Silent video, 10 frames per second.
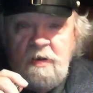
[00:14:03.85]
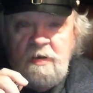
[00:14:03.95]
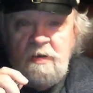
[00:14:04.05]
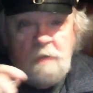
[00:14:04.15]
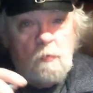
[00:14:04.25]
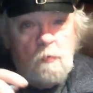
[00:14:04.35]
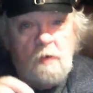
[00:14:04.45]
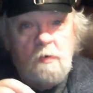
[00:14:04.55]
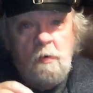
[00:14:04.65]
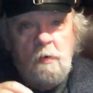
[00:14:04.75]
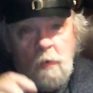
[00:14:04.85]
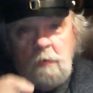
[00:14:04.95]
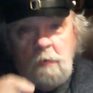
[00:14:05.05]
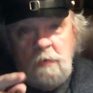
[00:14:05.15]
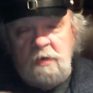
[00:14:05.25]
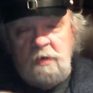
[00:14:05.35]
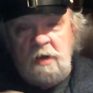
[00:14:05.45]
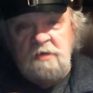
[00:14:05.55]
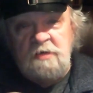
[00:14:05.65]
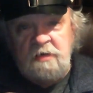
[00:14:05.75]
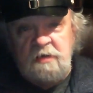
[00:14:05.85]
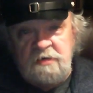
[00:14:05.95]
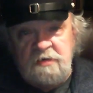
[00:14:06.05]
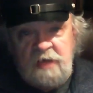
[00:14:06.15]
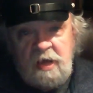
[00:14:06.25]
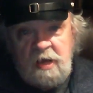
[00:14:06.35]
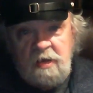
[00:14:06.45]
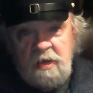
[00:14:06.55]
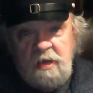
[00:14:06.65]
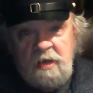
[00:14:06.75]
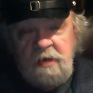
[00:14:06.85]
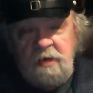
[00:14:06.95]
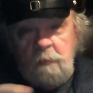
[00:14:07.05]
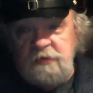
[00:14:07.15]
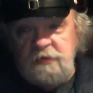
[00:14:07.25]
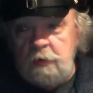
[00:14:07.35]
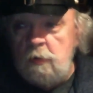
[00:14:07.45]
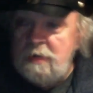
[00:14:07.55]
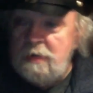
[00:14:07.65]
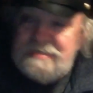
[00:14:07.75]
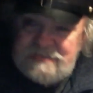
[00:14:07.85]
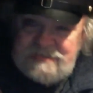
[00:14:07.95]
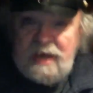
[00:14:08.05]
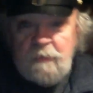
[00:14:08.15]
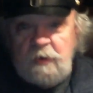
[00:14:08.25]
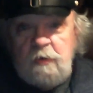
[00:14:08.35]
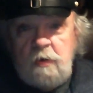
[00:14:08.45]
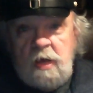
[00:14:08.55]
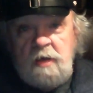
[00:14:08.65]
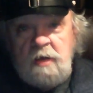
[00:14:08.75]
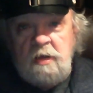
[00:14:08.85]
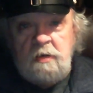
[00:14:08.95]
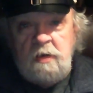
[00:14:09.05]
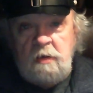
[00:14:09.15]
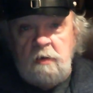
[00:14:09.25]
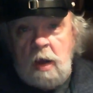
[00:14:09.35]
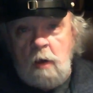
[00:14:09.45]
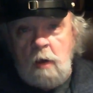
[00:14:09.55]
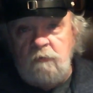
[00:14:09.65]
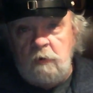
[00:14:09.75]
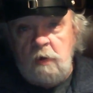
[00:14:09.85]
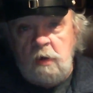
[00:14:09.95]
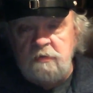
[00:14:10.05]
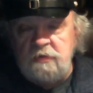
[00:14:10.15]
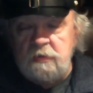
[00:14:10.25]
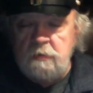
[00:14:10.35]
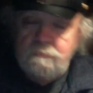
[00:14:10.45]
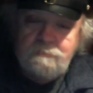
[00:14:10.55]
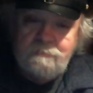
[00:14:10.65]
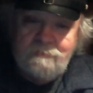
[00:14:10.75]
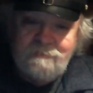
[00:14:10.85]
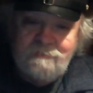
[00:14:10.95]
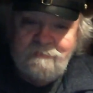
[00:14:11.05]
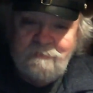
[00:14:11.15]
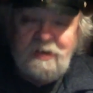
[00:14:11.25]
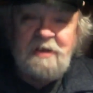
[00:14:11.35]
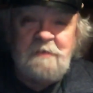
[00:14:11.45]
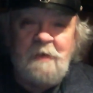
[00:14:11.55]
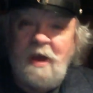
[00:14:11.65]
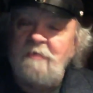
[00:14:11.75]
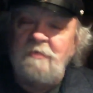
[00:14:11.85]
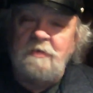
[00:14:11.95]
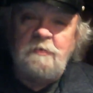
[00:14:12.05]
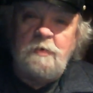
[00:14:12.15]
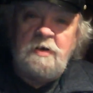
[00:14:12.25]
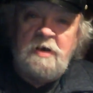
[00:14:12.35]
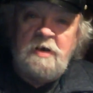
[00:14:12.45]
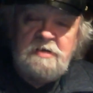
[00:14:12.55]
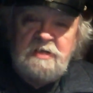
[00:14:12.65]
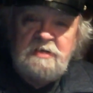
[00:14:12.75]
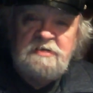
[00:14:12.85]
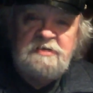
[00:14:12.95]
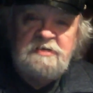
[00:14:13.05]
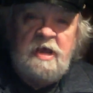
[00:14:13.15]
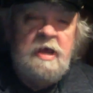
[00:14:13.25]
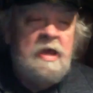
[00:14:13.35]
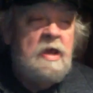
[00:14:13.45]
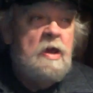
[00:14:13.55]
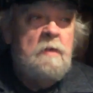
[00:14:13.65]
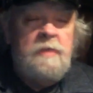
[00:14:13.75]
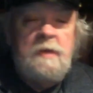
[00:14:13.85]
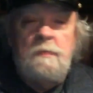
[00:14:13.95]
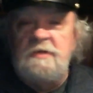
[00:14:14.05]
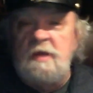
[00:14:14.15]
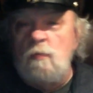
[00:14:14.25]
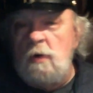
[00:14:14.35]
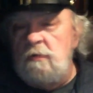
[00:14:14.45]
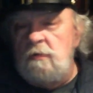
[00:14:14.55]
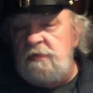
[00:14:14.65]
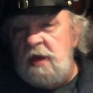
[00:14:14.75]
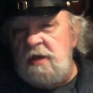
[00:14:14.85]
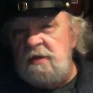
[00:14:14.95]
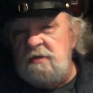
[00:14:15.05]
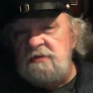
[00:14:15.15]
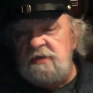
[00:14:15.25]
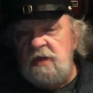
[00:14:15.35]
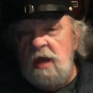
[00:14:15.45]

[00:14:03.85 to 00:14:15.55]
Number 1, what a really nice thing to say. Number 2, damn, I could have had another hour for lunch. But anyway, I thought that what a nice thing to say. People did weird things.